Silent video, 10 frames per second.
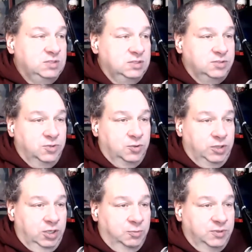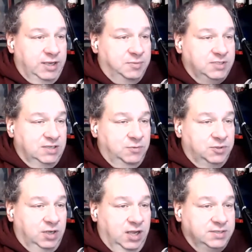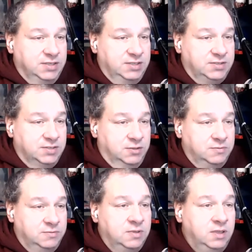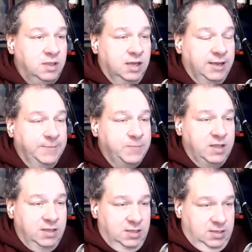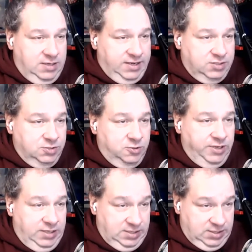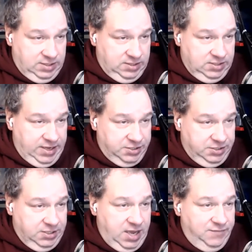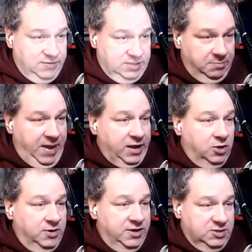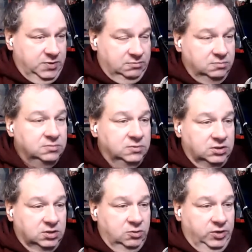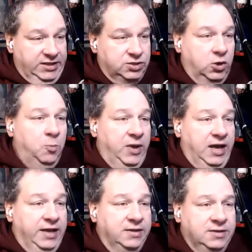doing really good with Apple TV with their content. So next story, this actually kind of is a Mac OS, but it relates to HomePod.